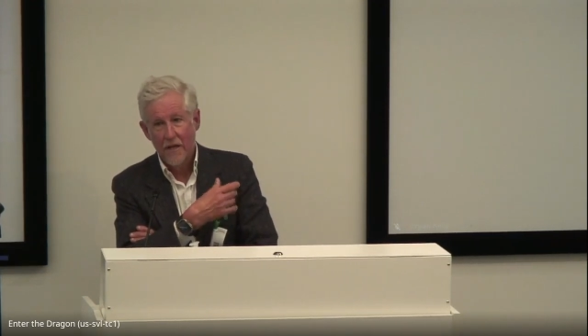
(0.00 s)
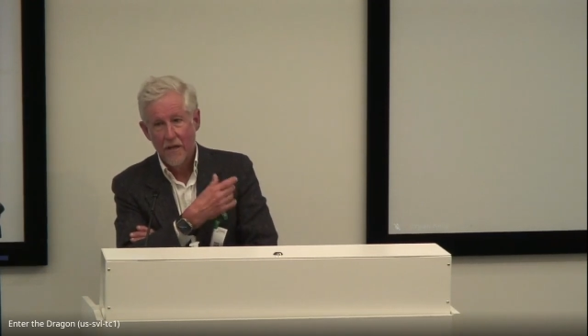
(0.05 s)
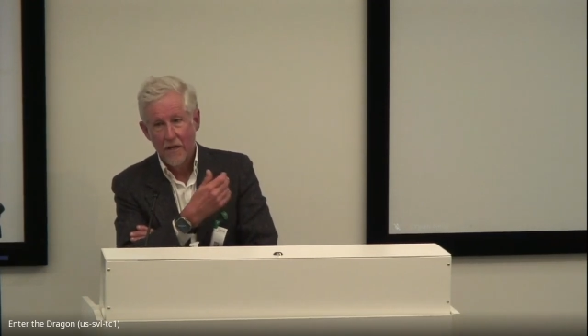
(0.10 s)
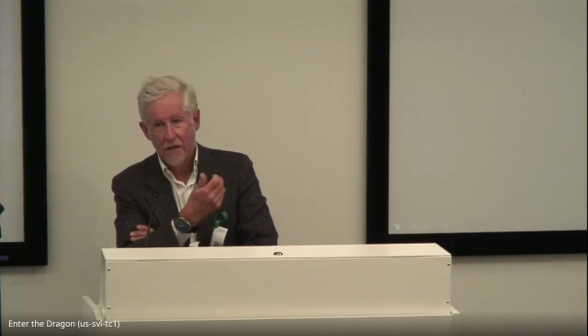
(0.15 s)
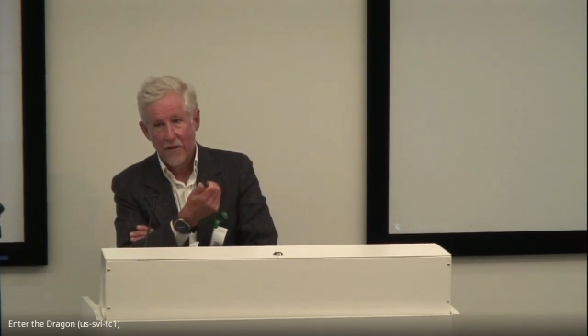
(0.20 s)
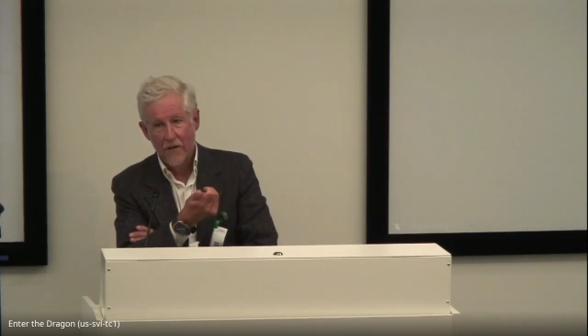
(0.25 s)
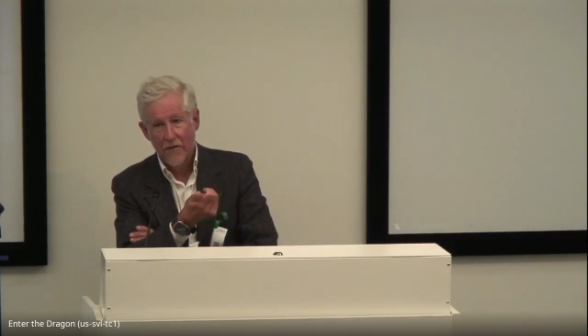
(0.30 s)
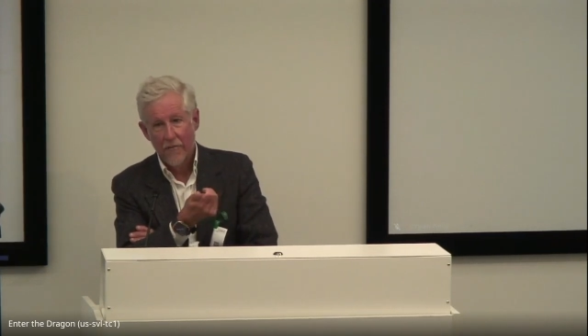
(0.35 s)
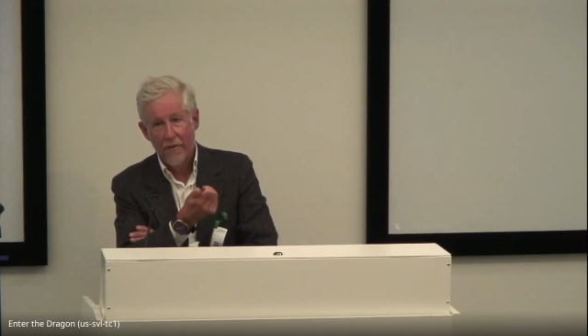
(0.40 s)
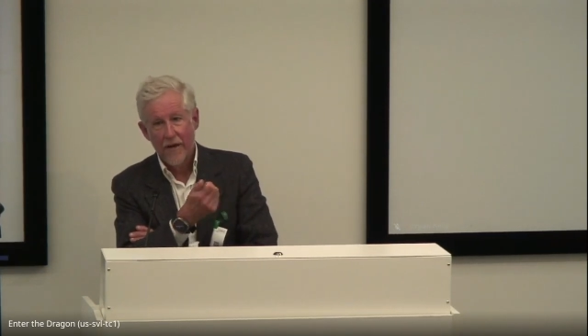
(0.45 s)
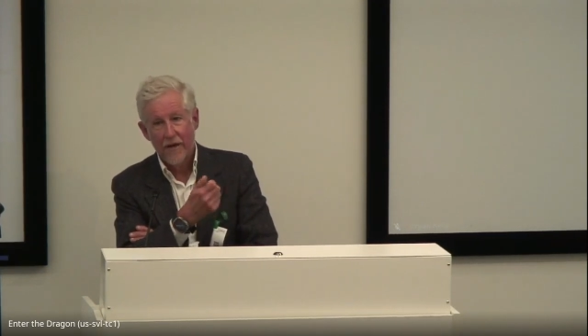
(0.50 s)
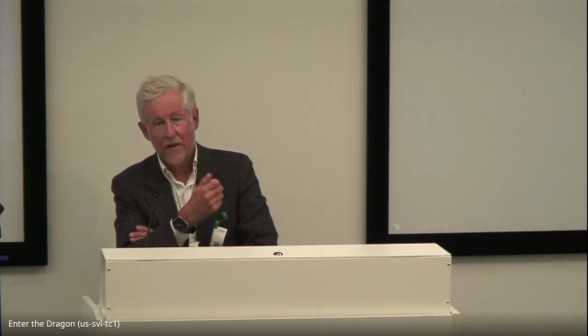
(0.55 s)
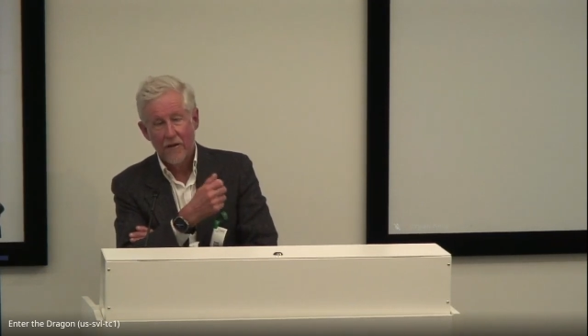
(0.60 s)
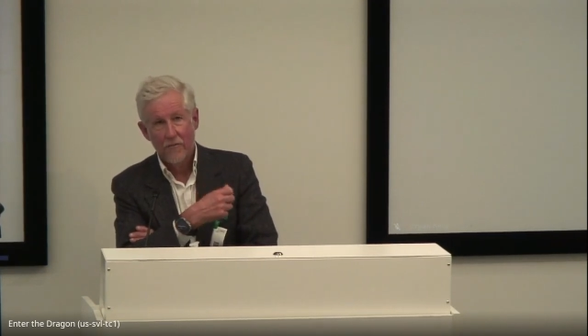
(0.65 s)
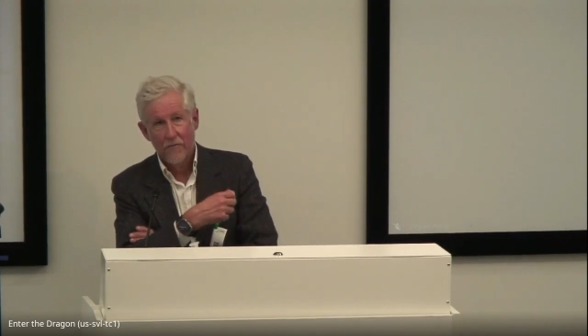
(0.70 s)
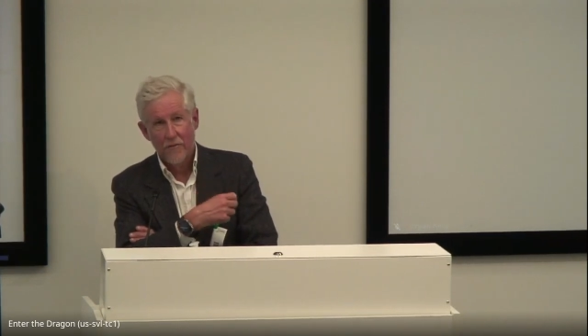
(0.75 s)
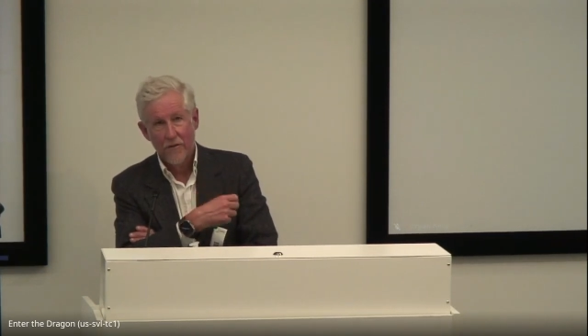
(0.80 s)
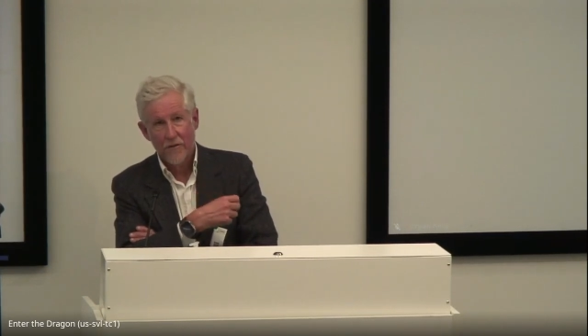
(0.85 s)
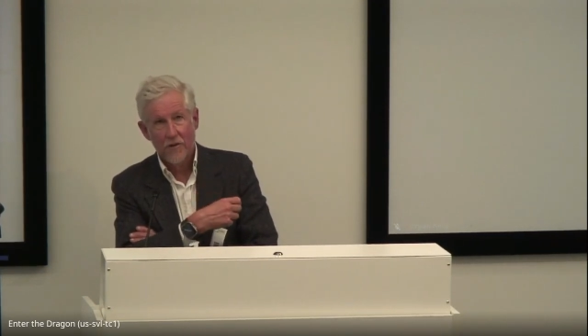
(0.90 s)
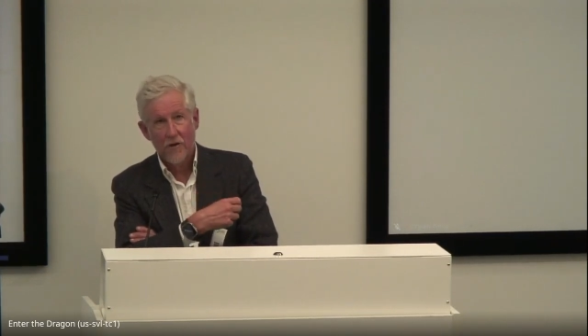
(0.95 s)
you know, Michael
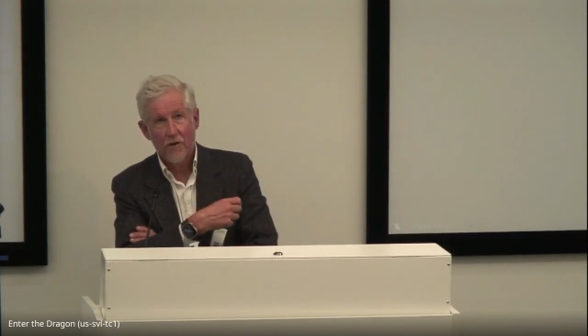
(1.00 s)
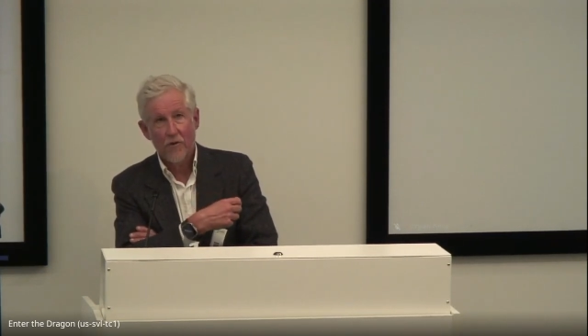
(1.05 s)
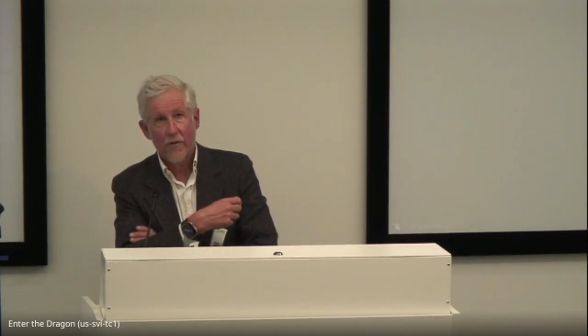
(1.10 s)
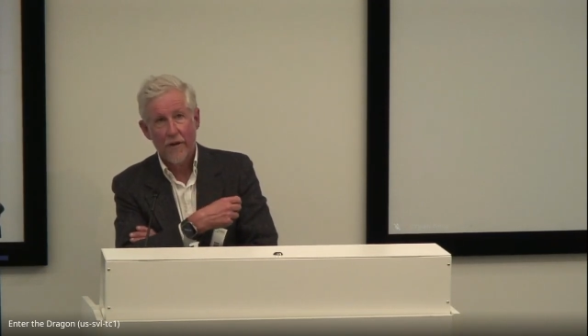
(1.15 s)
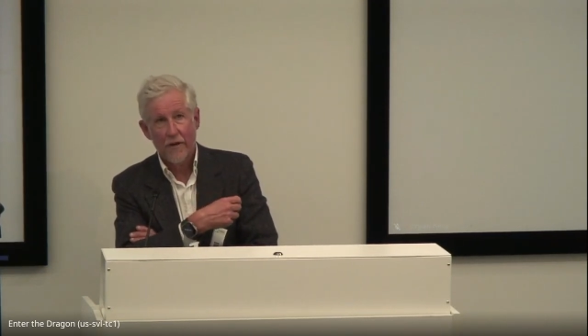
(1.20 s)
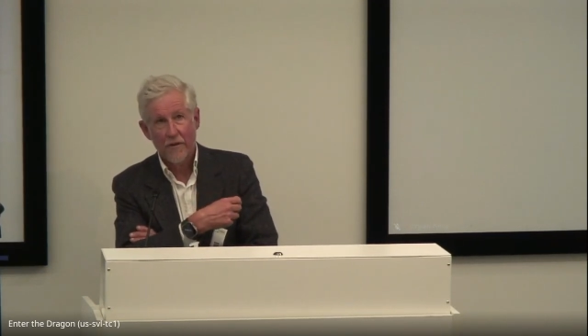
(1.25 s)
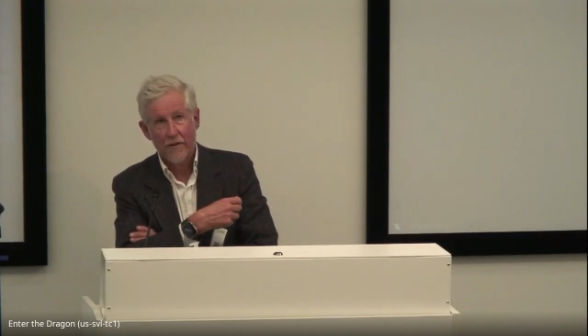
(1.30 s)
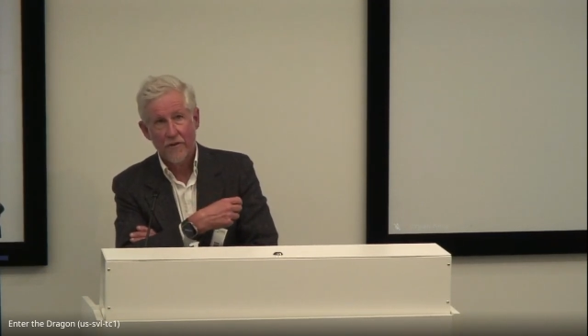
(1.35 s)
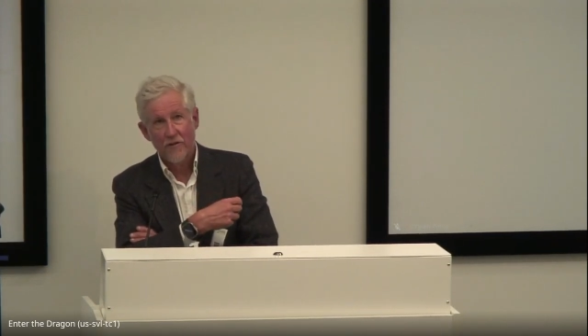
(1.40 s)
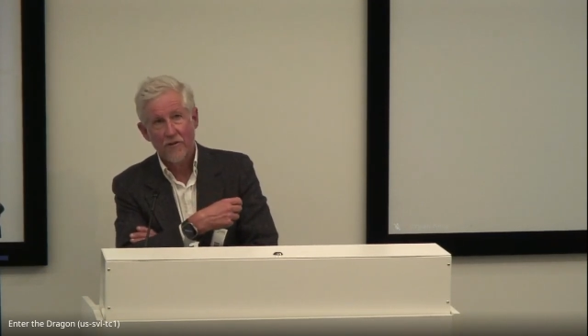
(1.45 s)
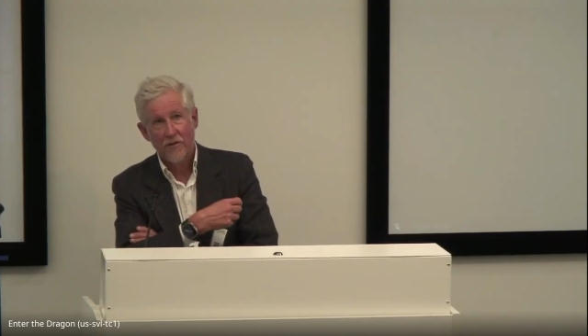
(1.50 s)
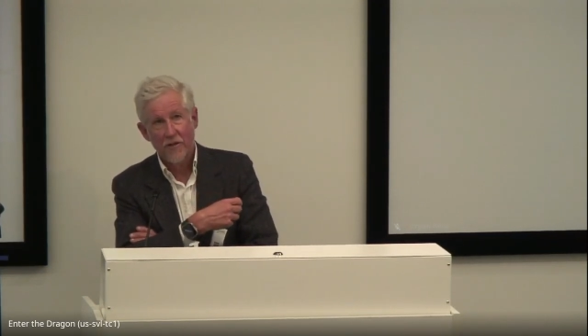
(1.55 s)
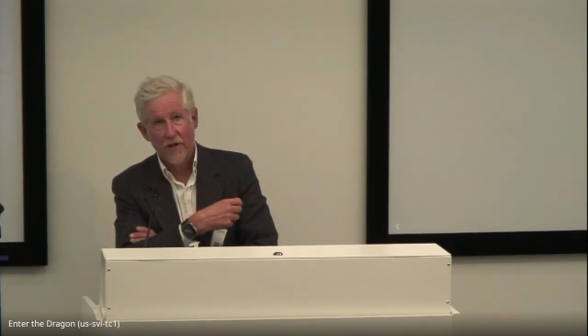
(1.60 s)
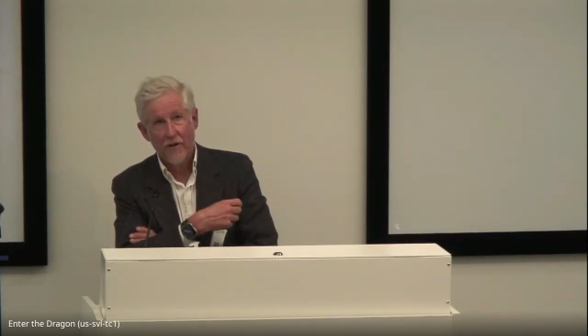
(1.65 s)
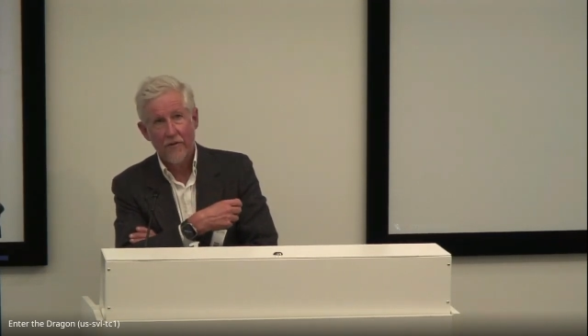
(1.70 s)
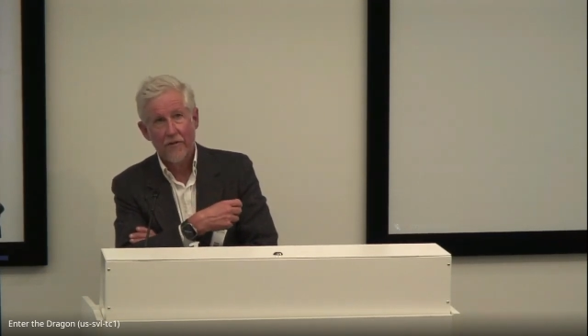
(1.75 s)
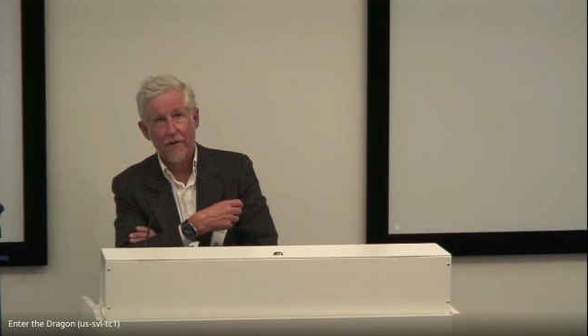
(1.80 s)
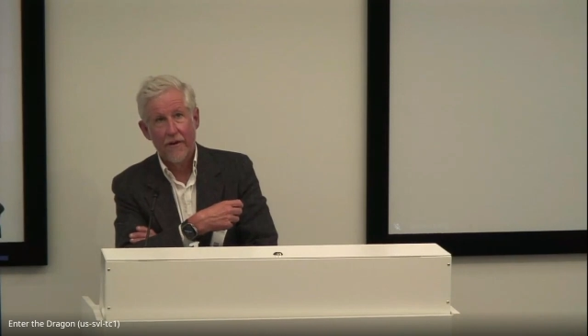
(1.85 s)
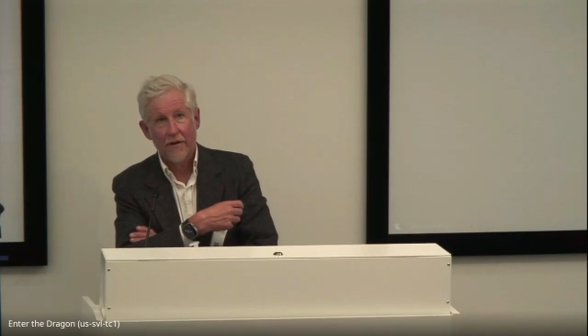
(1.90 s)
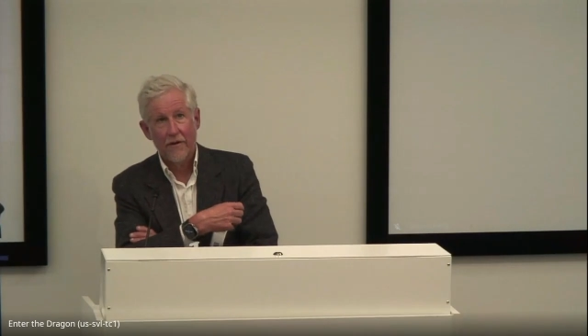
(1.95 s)
was correctly
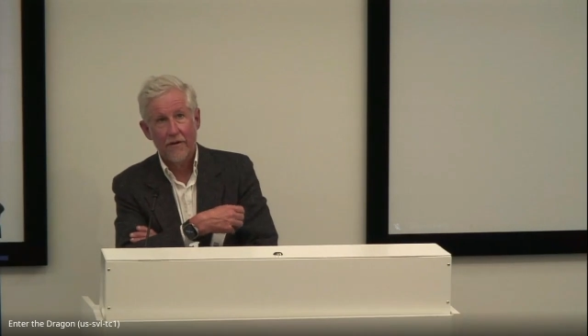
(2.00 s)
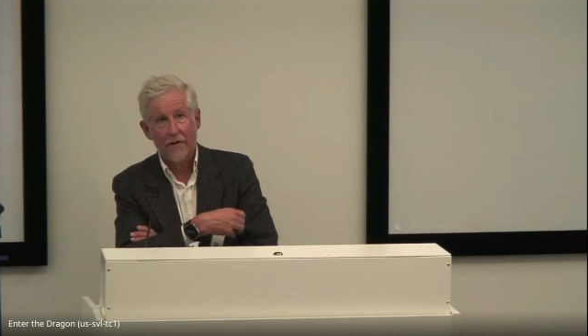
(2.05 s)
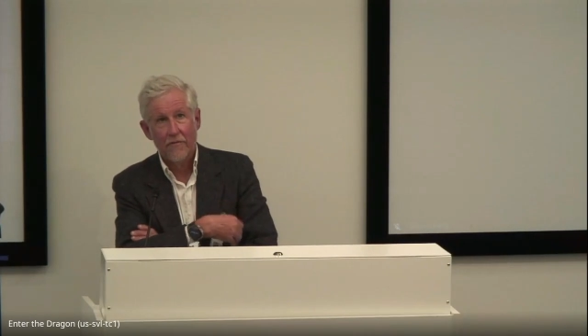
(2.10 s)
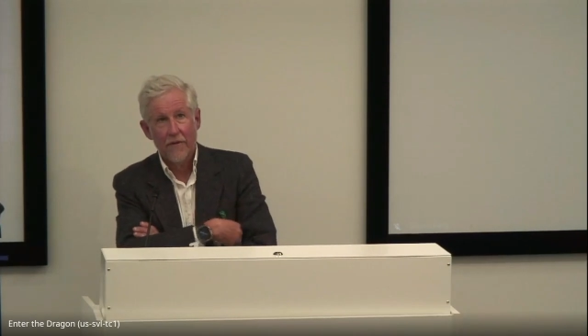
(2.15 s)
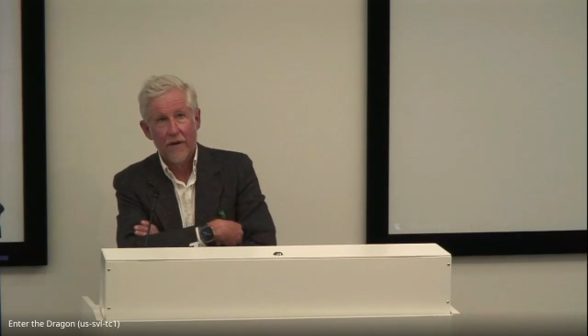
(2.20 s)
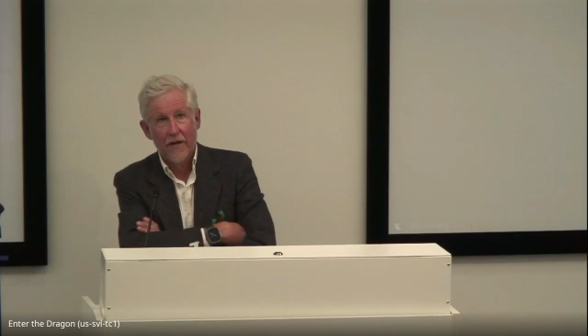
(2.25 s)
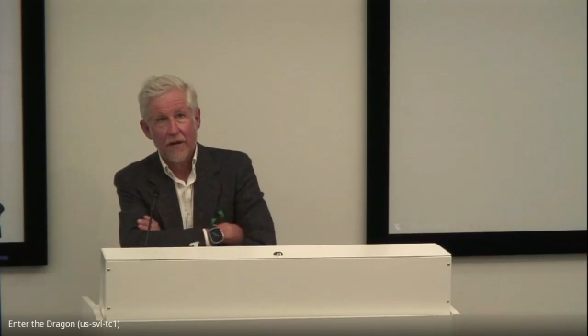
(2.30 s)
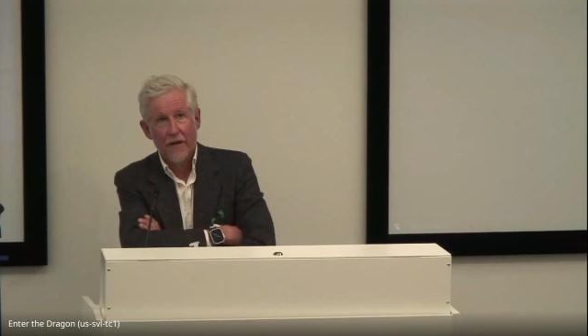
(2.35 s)
sharing right?